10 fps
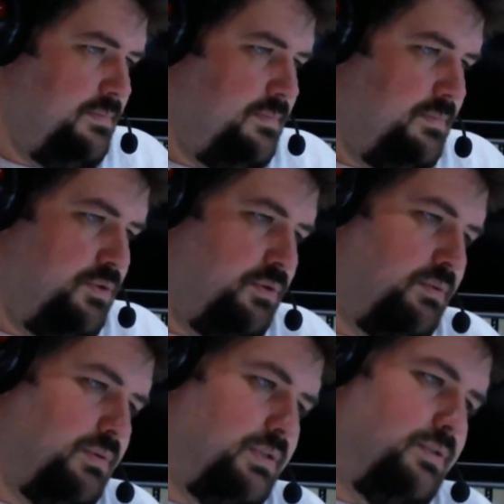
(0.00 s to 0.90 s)
Do I
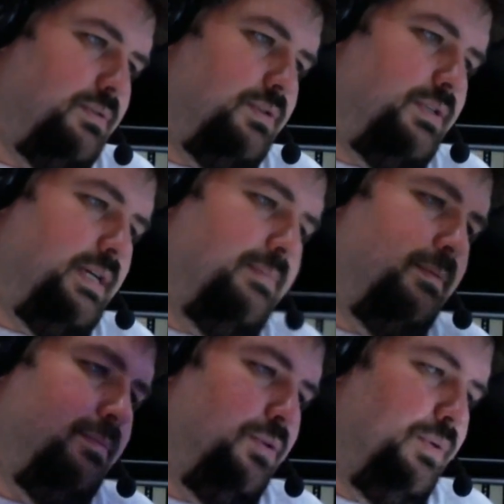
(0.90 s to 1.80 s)
want to enter tablet
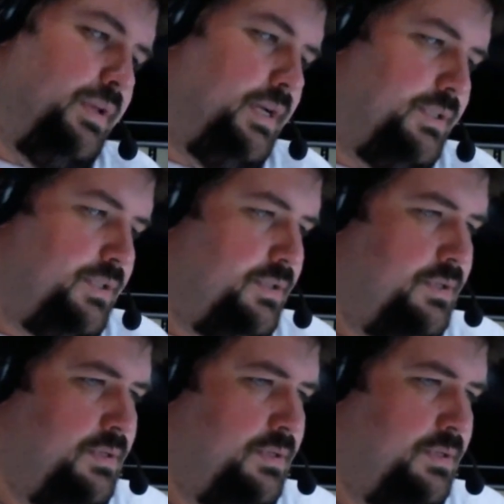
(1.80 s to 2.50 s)
mode? Yes.